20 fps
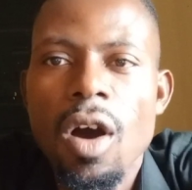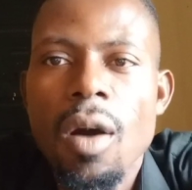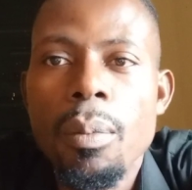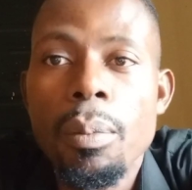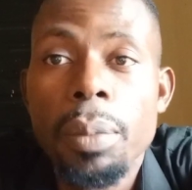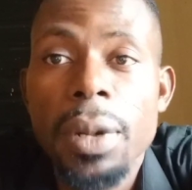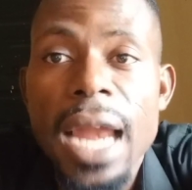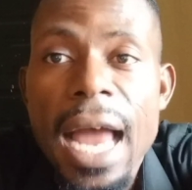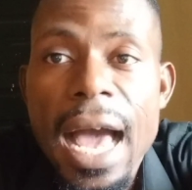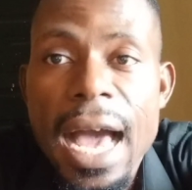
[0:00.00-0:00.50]
or
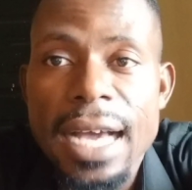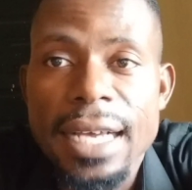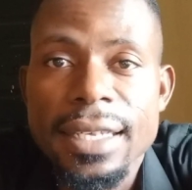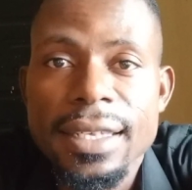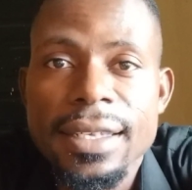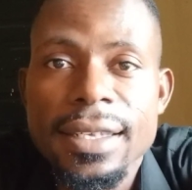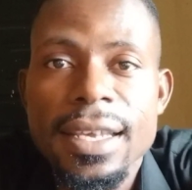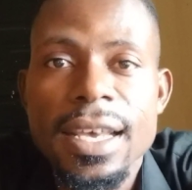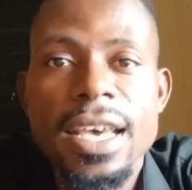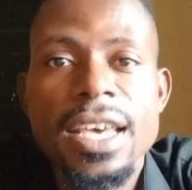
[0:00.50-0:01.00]

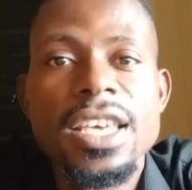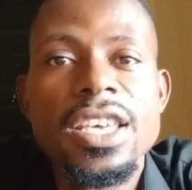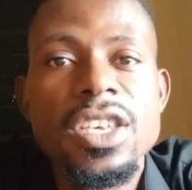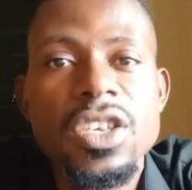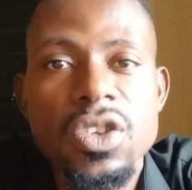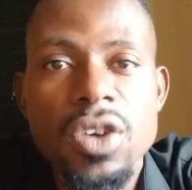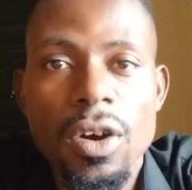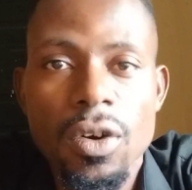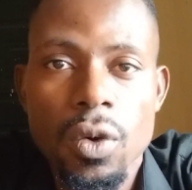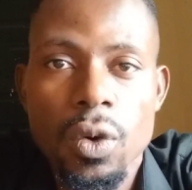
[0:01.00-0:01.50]
plaques in
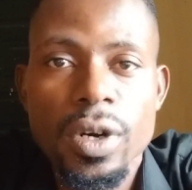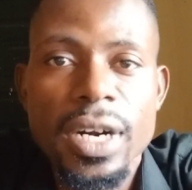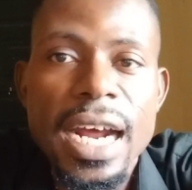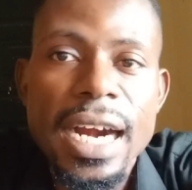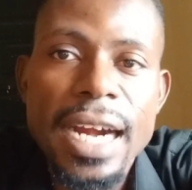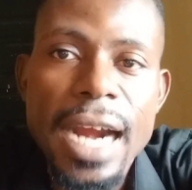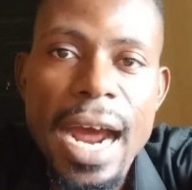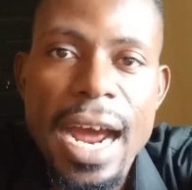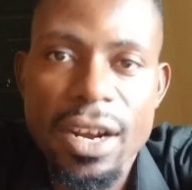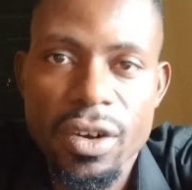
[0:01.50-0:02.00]
your
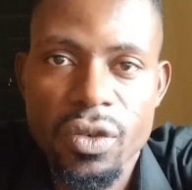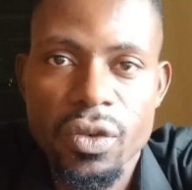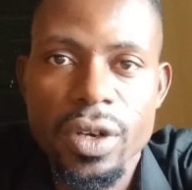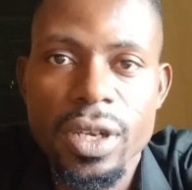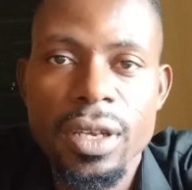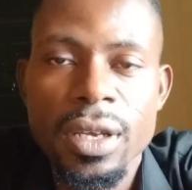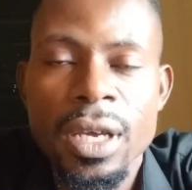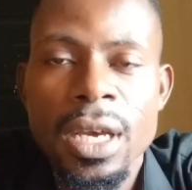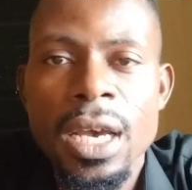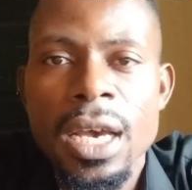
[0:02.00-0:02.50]
coronary artery.
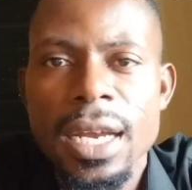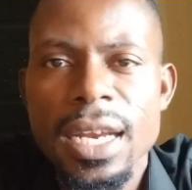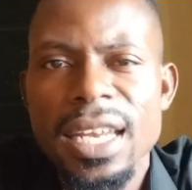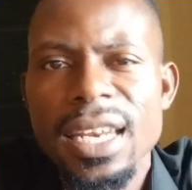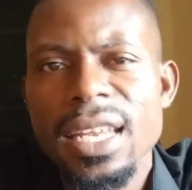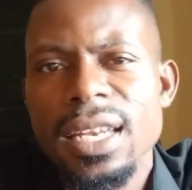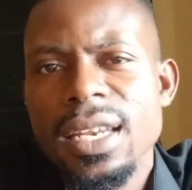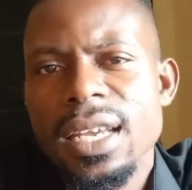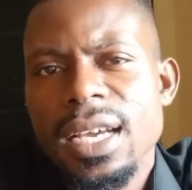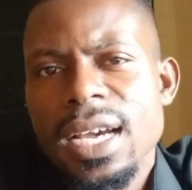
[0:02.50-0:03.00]

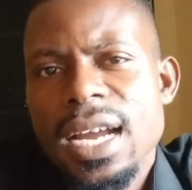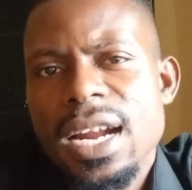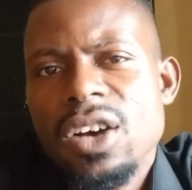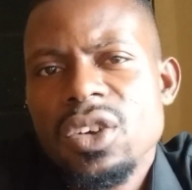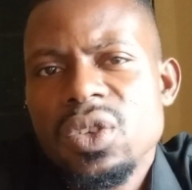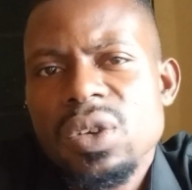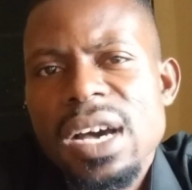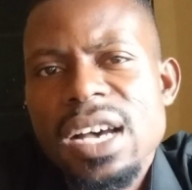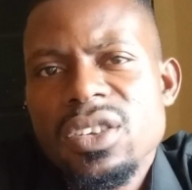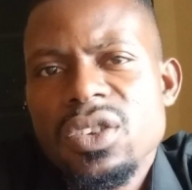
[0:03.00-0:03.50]
They can
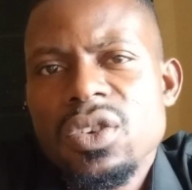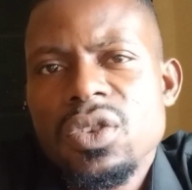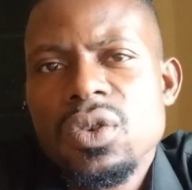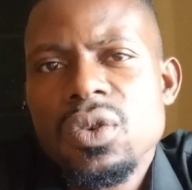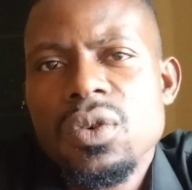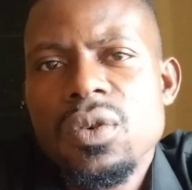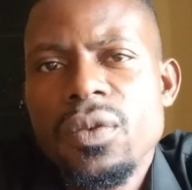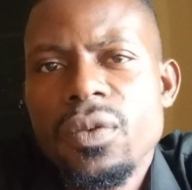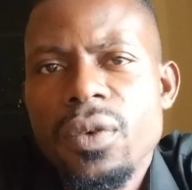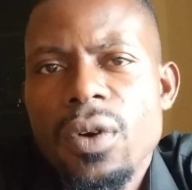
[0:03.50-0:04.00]
also ask you to
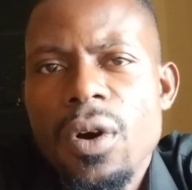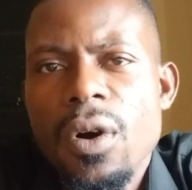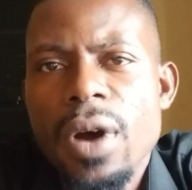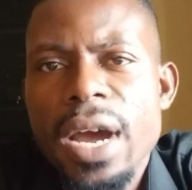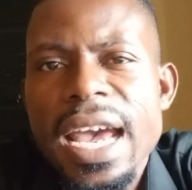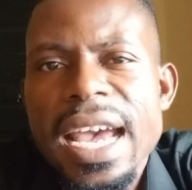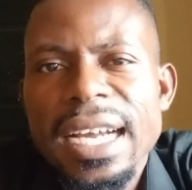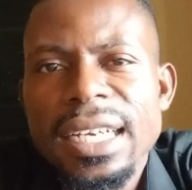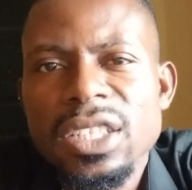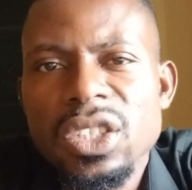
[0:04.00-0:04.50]
go for
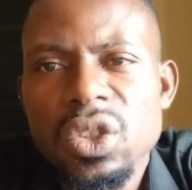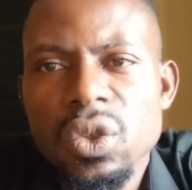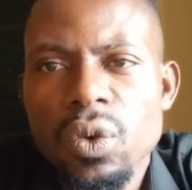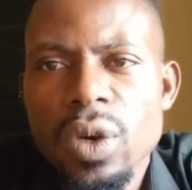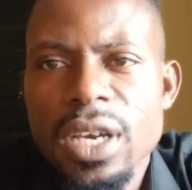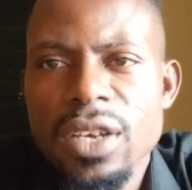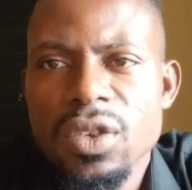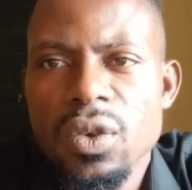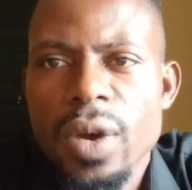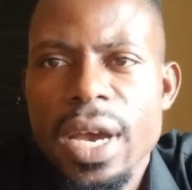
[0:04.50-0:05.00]

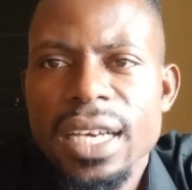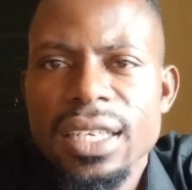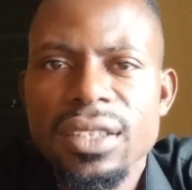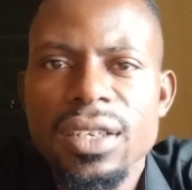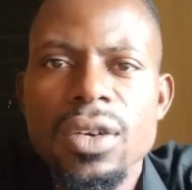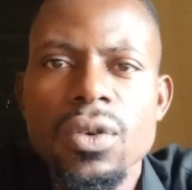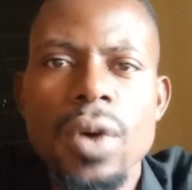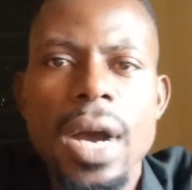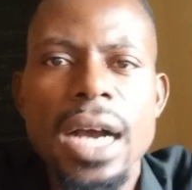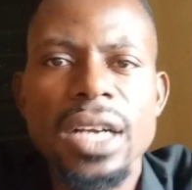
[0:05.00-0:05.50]
X-ray. So
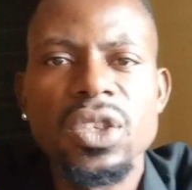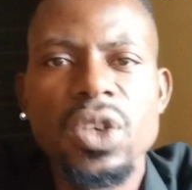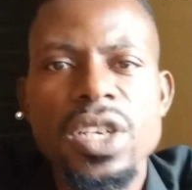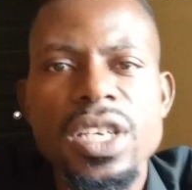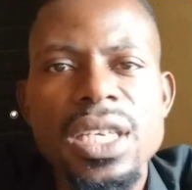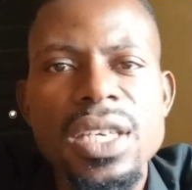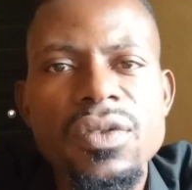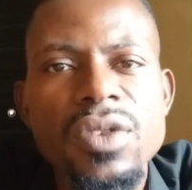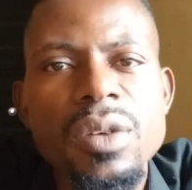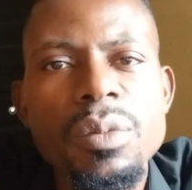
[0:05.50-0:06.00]
X-ray will actually
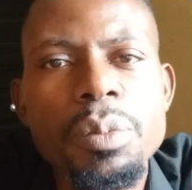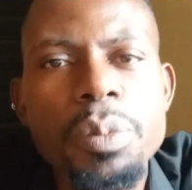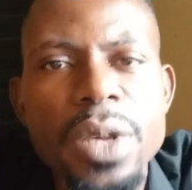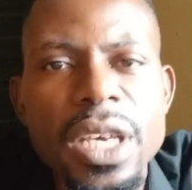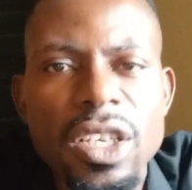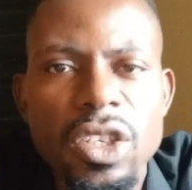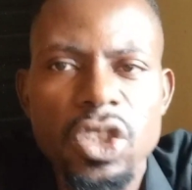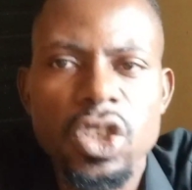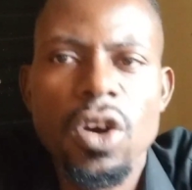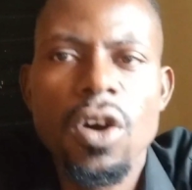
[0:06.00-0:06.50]
give you a
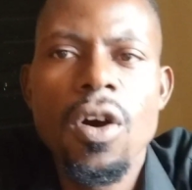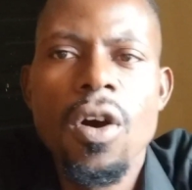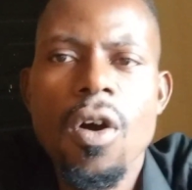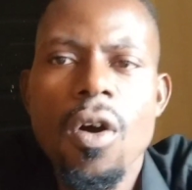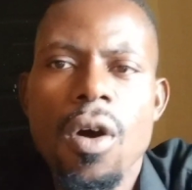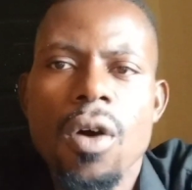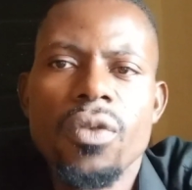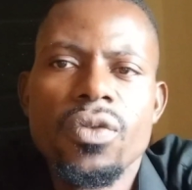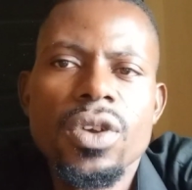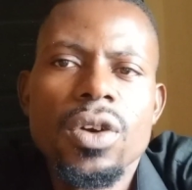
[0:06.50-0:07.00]
picture
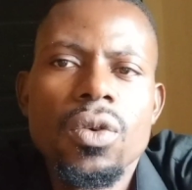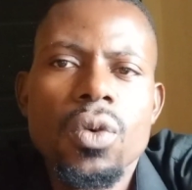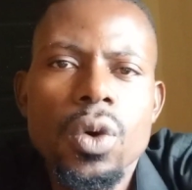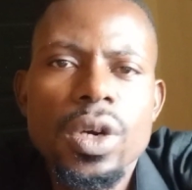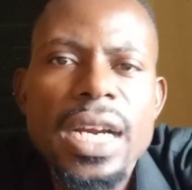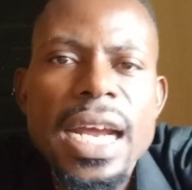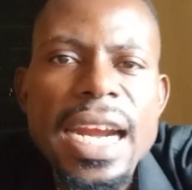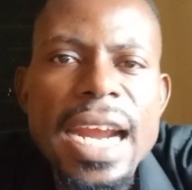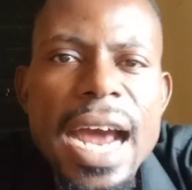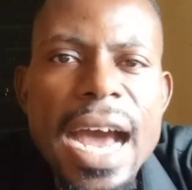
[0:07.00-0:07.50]
of your
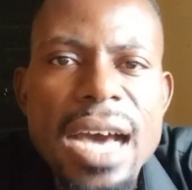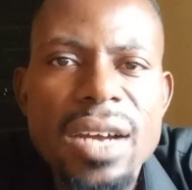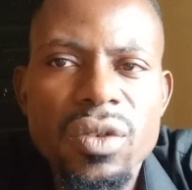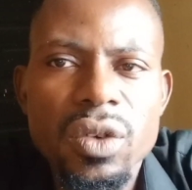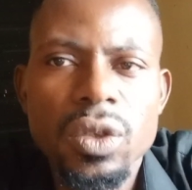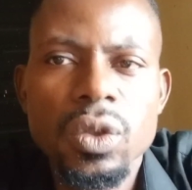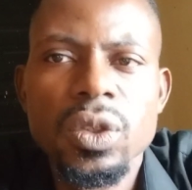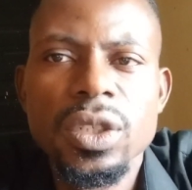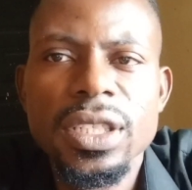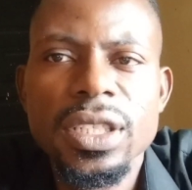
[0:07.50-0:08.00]
coronary
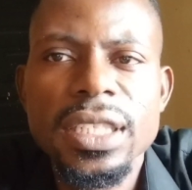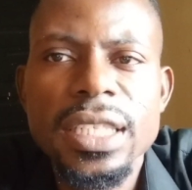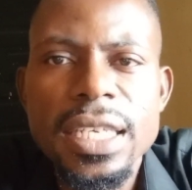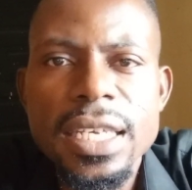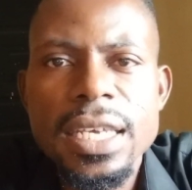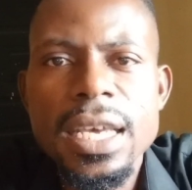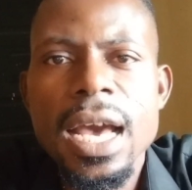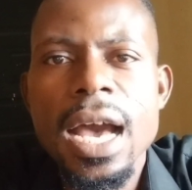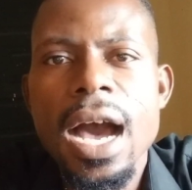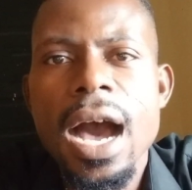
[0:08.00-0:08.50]
artery to
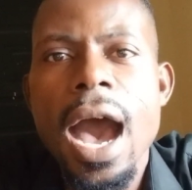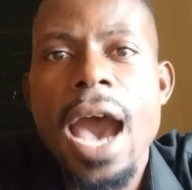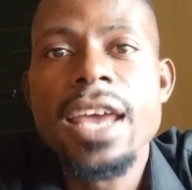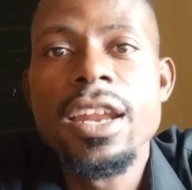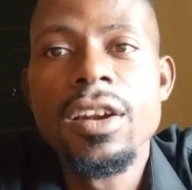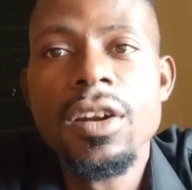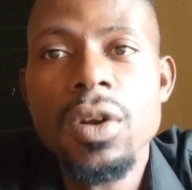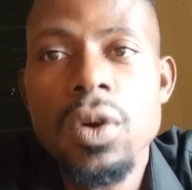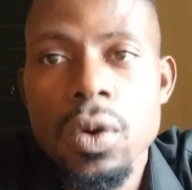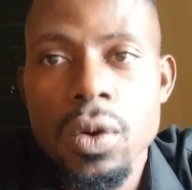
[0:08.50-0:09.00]
see how
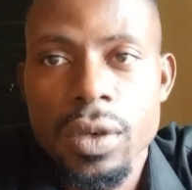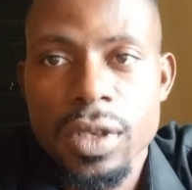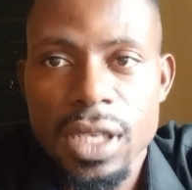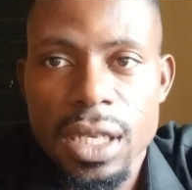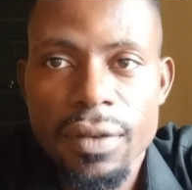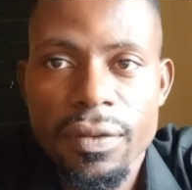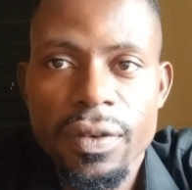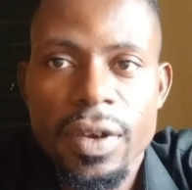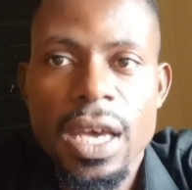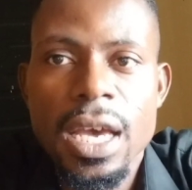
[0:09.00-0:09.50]
it looks.
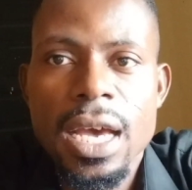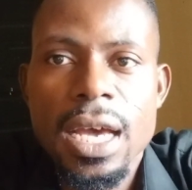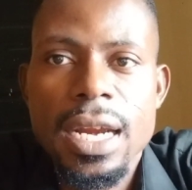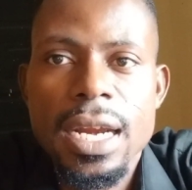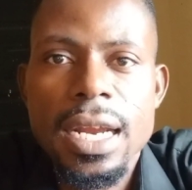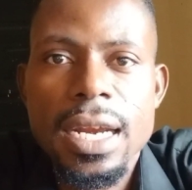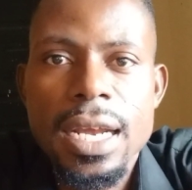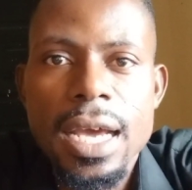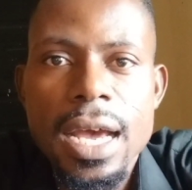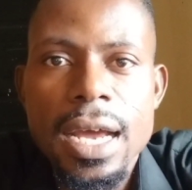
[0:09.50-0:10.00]
If
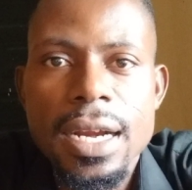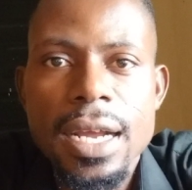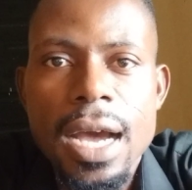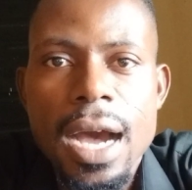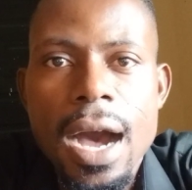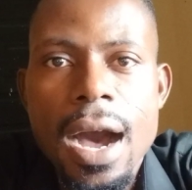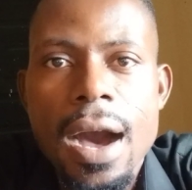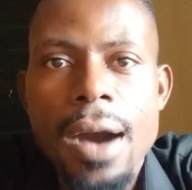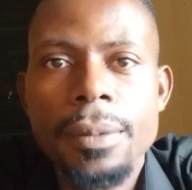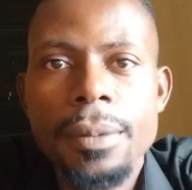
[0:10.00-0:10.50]
there
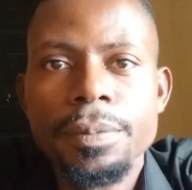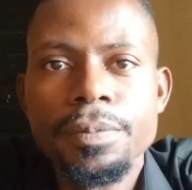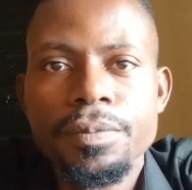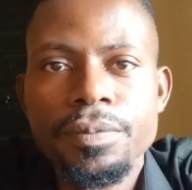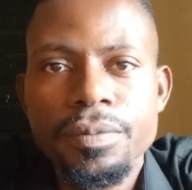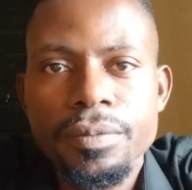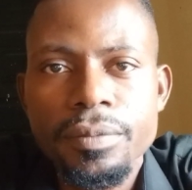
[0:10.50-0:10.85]
are